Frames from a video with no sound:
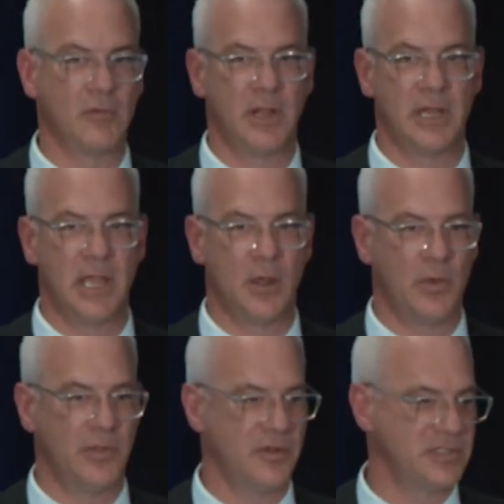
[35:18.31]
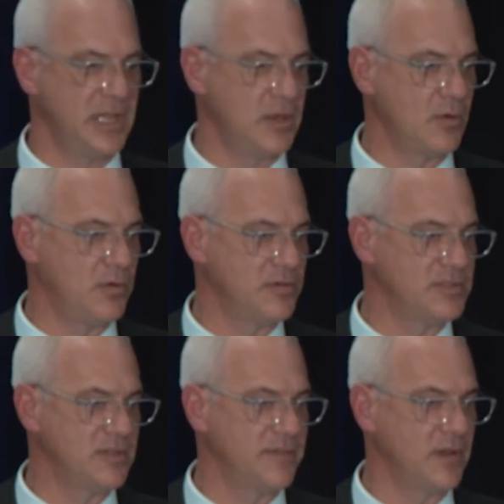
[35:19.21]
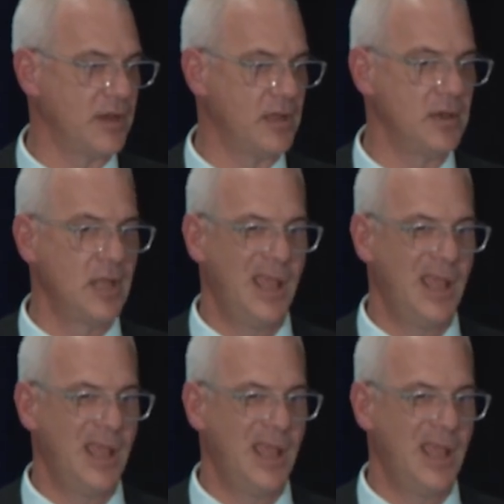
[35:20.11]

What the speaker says: right now with our stakeholders to figure out